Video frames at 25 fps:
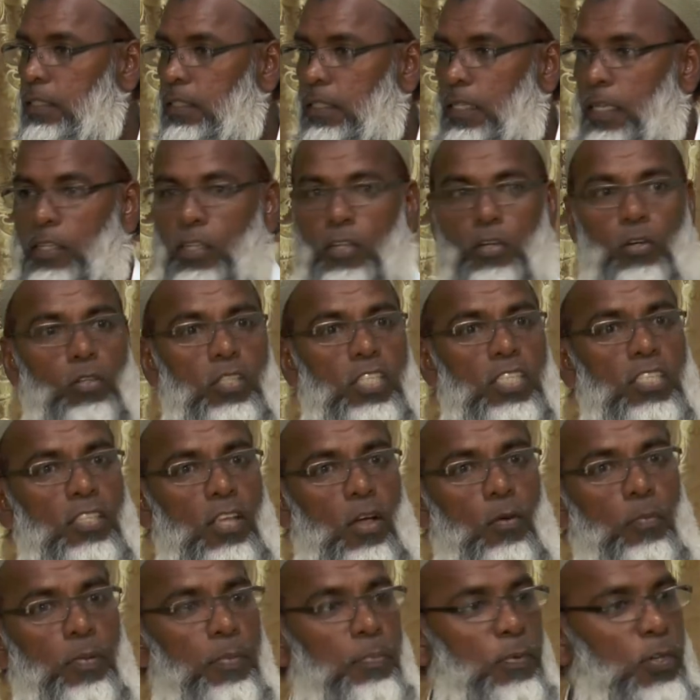And you notice
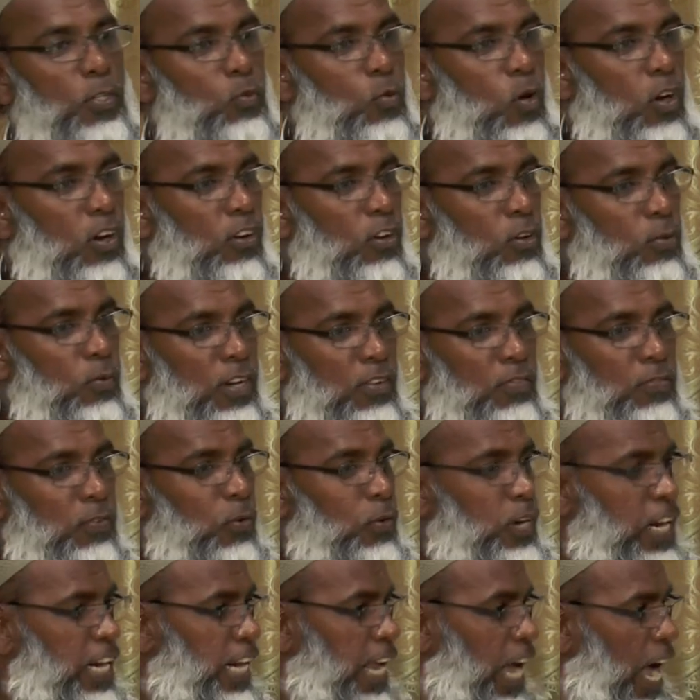how people walk around with a
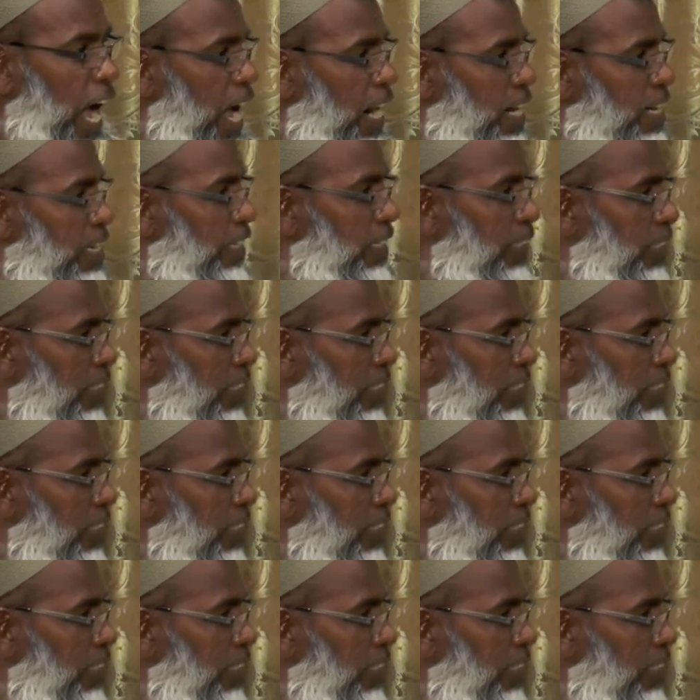phone in their hand?